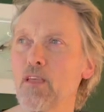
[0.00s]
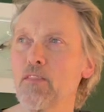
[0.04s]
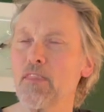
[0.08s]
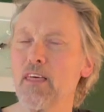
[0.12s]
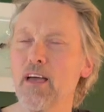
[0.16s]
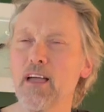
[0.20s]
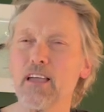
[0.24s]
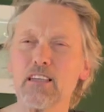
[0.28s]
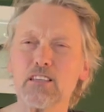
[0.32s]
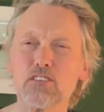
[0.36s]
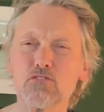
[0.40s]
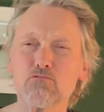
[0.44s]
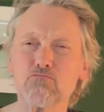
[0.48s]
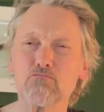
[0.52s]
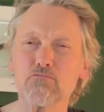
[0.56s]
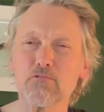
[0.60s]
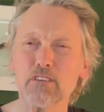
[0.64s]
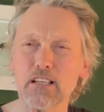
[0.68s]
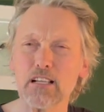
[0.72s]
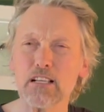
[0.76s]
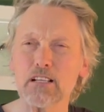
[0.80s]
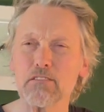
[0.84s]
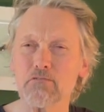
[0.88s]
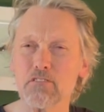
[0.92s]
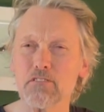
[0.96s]
That is
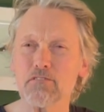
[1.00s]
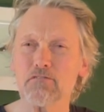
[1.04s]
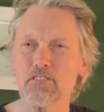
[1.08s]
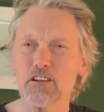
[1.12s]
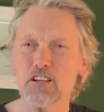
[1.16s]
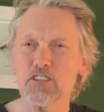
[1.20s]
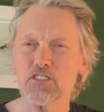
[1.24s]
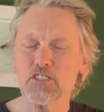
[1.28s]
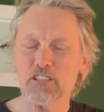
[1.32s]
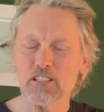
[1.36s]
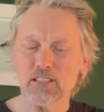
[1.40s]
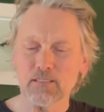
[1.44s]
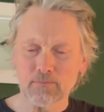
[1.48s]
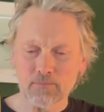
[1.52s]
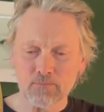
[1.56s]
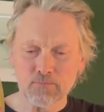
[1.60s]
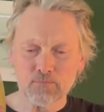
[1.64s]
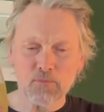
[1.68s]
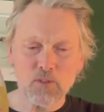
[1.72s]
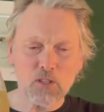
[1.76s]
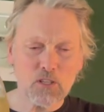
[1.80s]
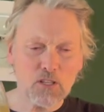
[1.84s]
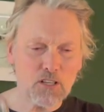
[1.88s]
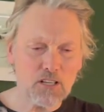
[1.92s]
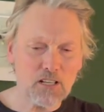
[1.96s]
really refreshing.
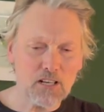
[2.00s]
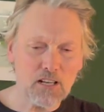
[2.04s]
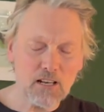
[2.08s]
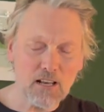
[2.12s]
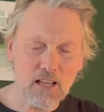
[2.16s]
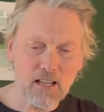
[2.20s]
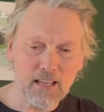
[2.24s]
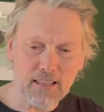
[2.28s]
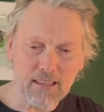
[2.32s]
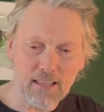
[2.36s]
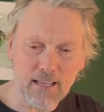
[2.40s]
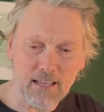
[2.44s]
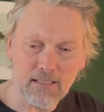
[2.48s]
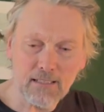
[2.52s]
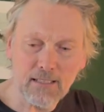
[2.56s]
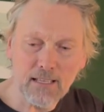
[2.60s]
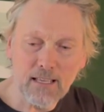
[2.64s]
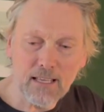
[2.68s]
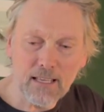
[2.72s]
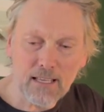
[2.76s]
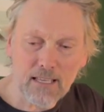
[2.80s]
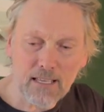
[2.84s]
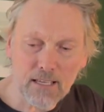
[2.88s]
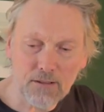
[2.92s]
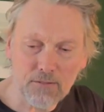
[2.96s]
You're going to like that.
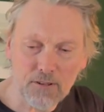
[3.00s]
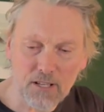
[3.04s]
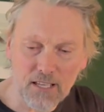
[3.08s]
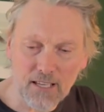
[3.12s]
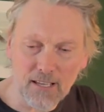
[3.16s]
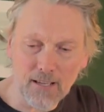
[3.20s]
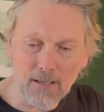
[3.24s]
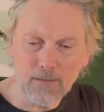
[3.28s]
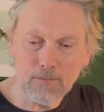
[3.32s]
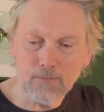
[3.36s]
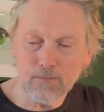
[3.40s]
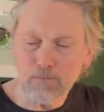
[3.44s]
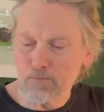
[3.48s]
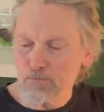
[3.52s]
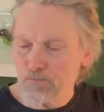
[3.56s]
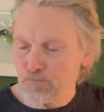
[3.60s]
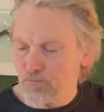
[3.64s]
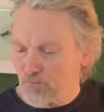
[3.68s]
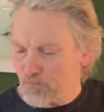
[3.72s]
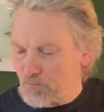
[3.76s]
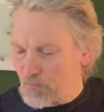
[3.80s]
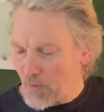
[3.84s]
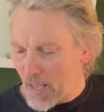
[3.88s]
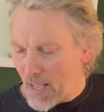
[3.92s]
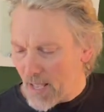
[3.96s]
Give it a go
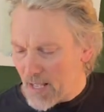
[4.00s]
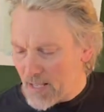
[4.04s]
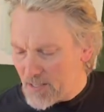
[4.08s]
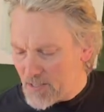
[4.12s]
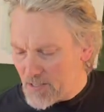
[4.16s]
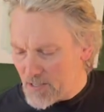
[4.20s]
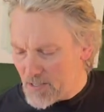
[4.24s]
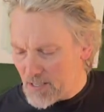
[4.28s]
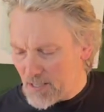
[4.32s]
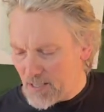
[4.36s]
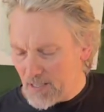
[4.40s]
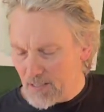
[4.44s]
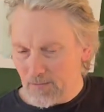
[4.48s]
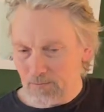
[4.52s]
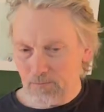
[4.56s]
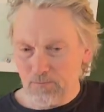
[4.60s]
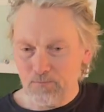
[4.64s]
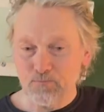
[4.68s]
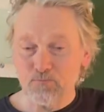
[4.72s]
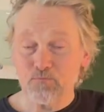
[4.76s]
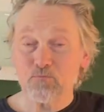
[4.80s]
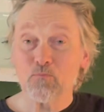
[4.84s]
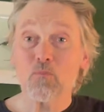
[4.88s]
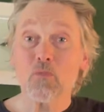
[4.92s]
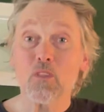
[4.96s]
and
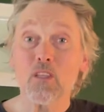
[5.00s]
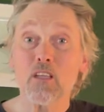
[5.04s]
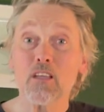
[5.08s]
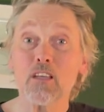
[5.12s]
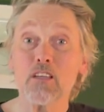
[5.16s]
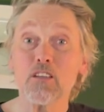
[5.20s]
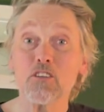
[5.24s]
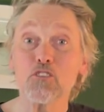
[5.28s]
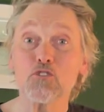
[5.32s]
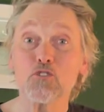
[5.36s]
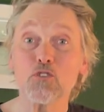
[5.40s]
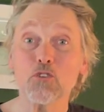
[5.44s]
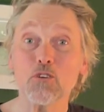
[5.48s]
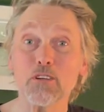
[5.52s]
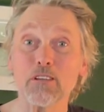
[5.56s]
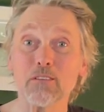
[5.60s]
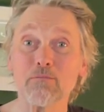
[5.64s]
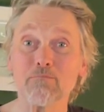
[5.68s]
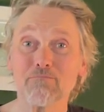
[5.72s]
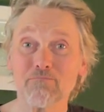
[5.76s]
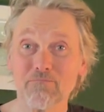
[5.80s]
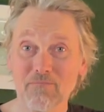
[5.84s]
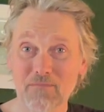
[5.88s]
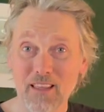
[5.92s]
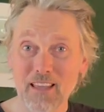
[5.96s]
enjoy.
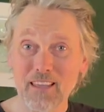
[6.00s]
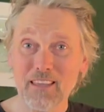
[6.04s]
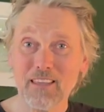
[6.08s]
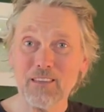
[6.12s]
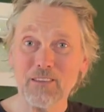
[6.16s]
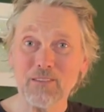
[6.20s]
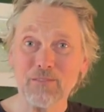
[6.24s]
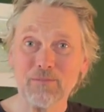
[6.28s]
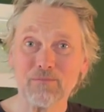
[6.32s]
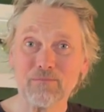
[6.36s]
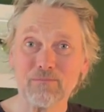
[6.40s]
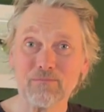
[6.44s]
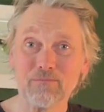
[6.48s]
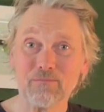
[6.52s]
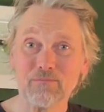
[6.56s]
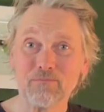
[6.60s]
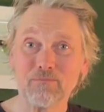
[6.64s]
Thank you.